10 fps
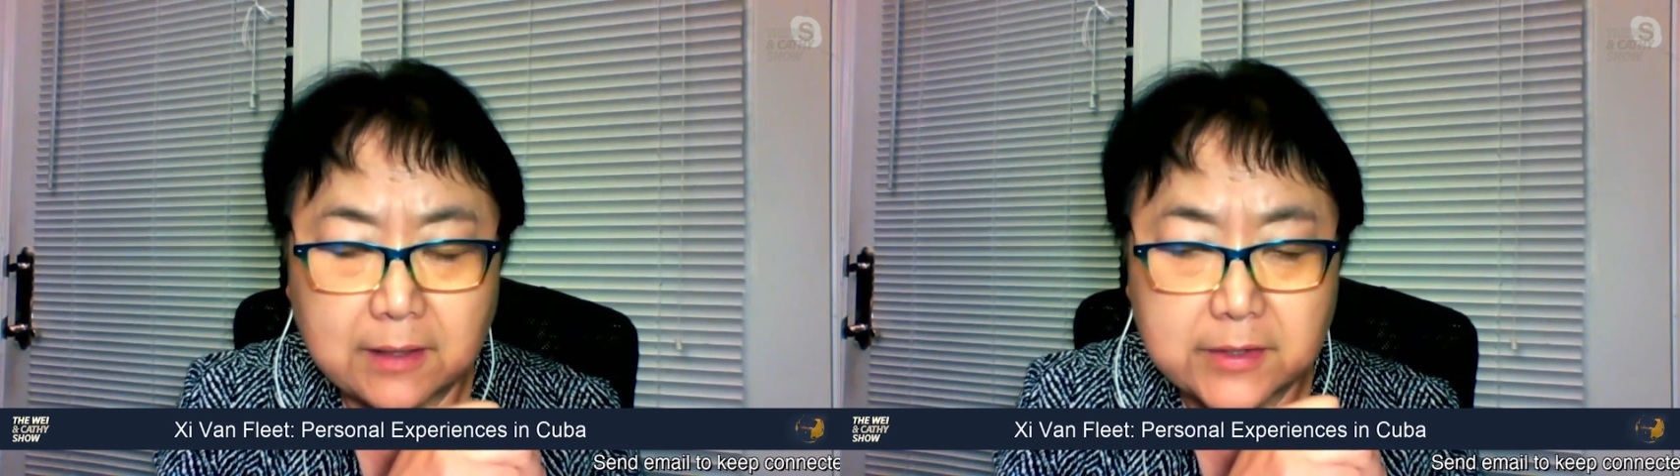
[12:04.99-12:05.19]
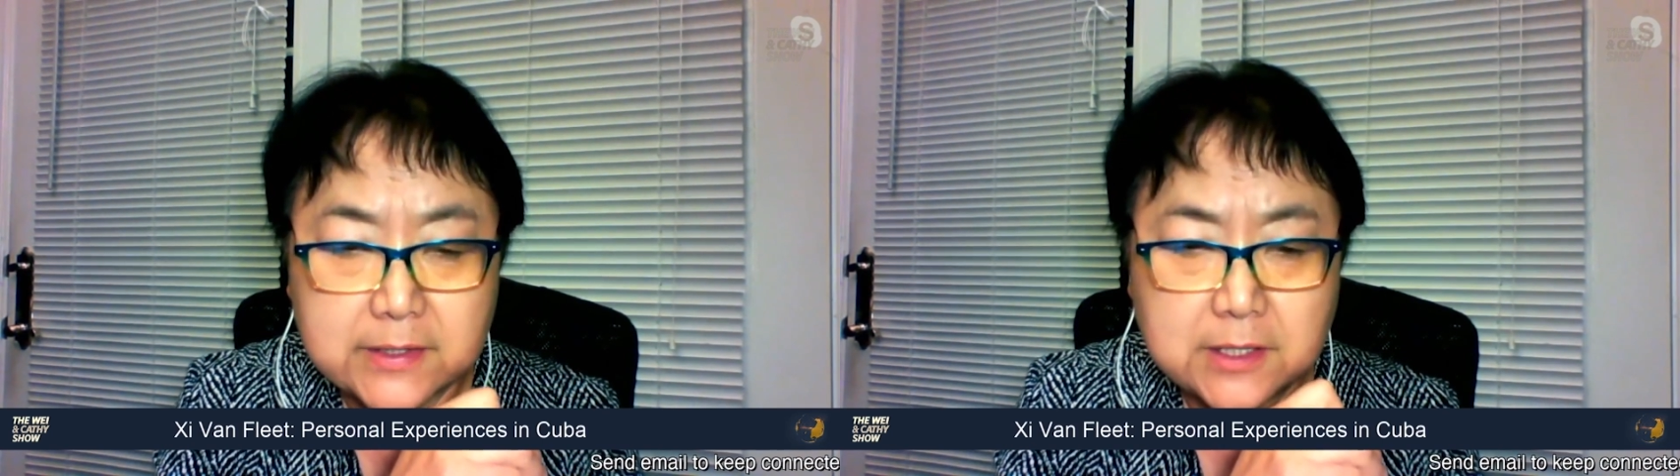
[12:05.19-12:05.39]

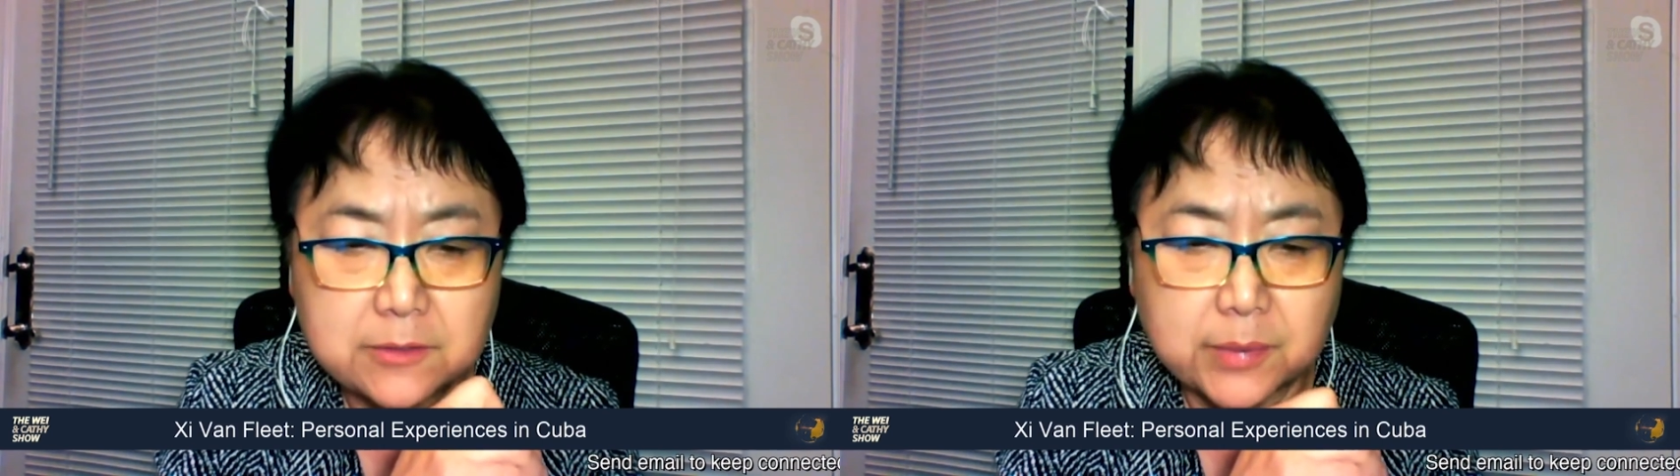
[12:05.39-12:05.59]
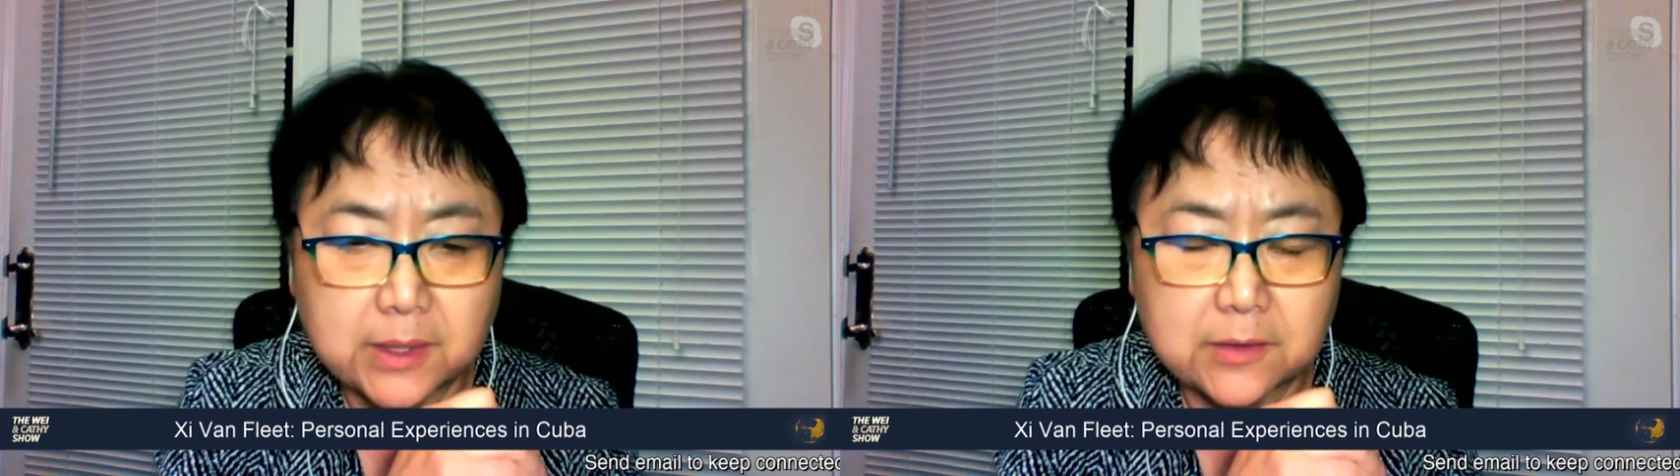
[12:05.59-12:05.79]

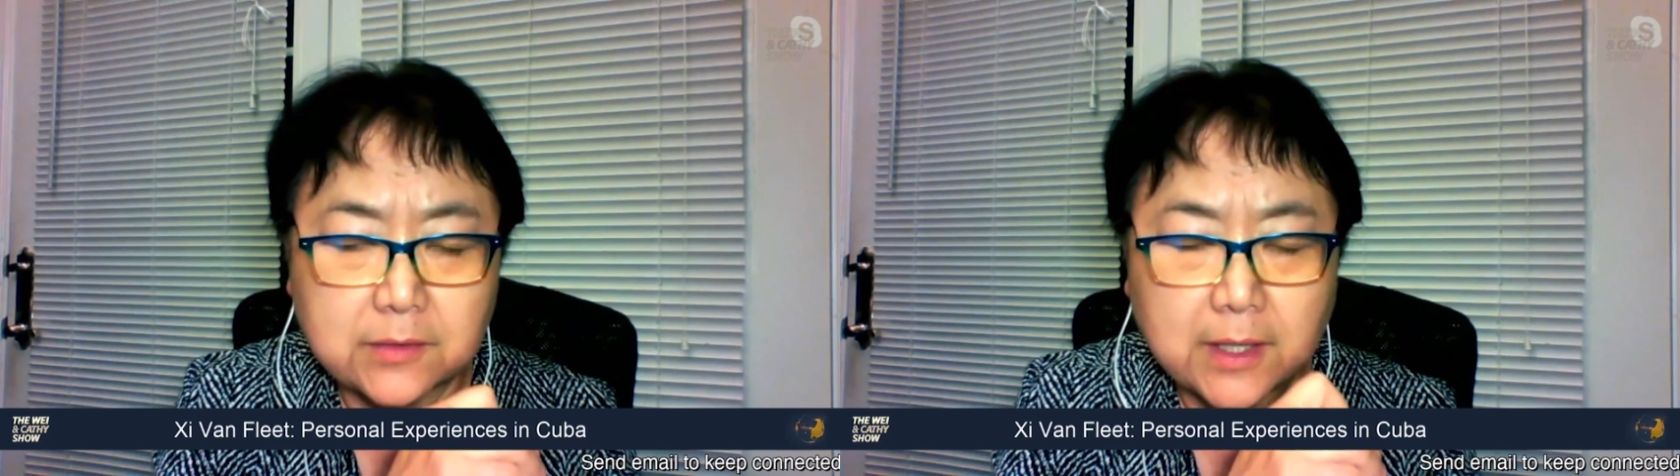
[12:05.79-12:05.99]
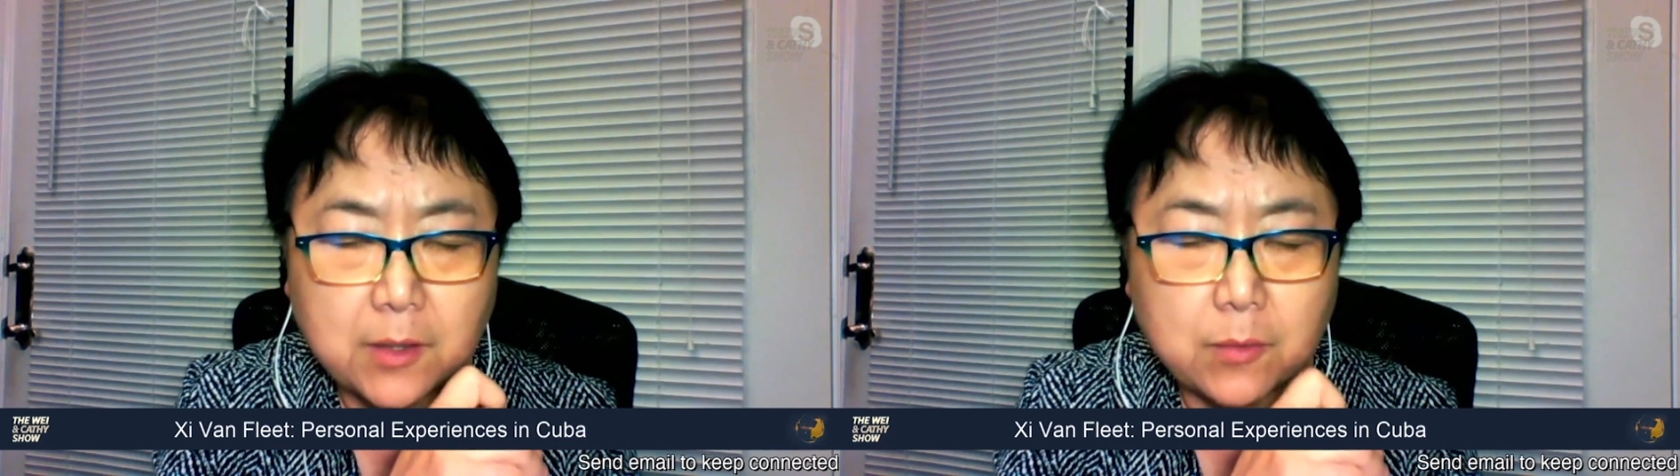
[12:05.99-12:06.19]
conversation
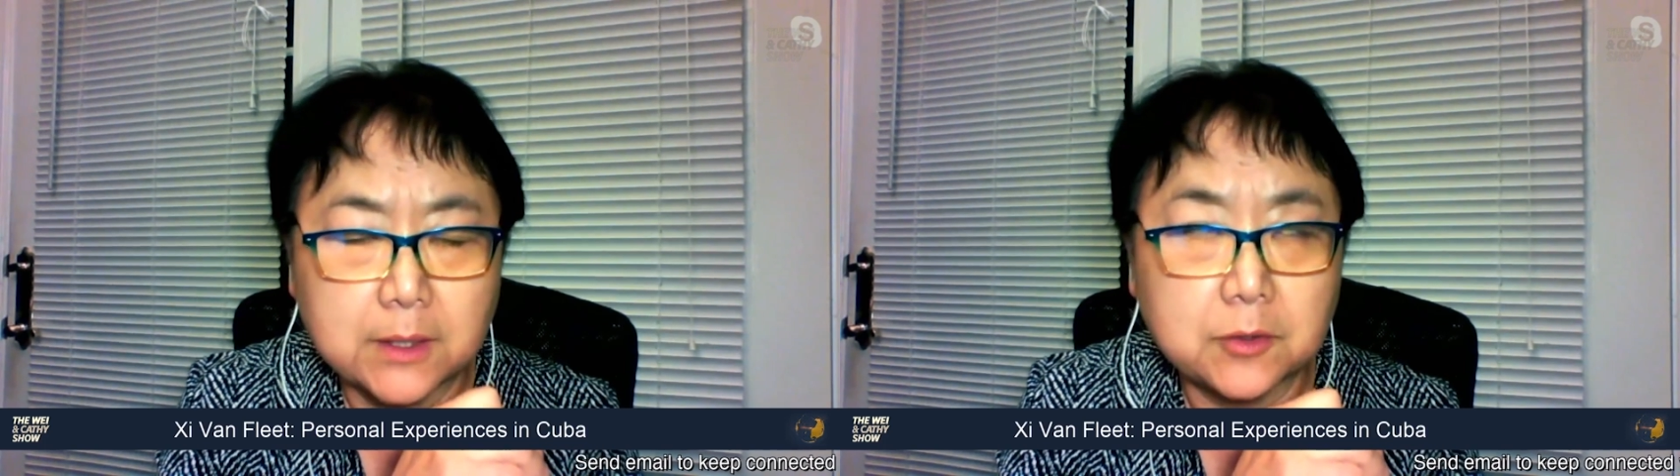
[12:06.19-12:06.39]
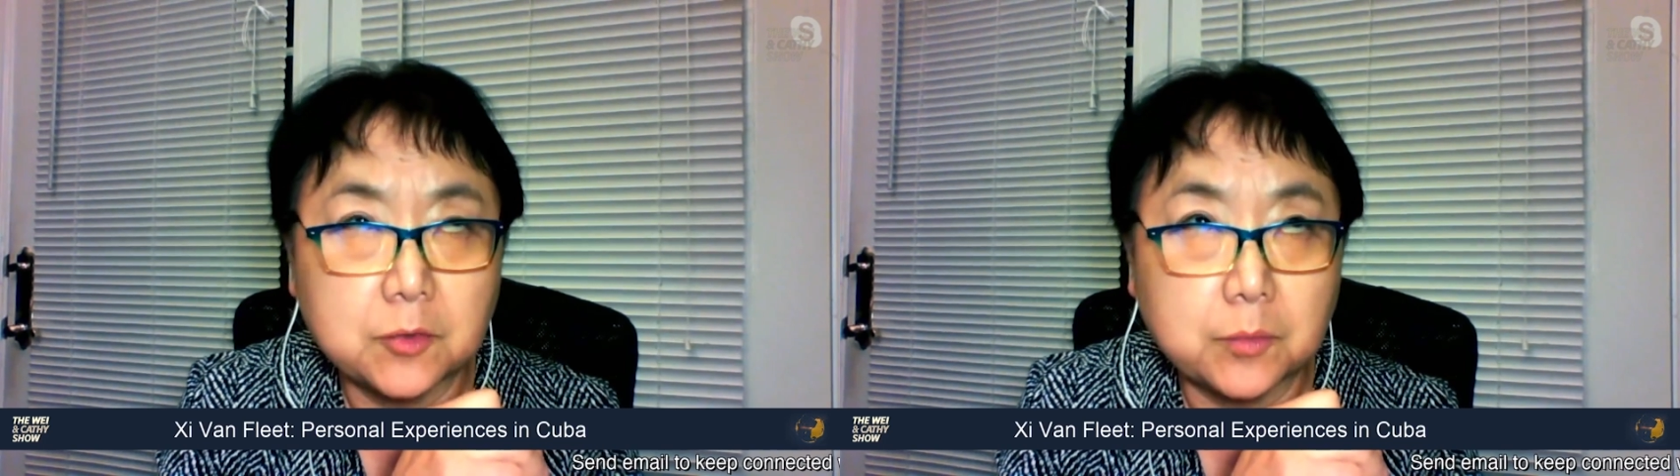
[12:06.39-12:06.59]
because he wanted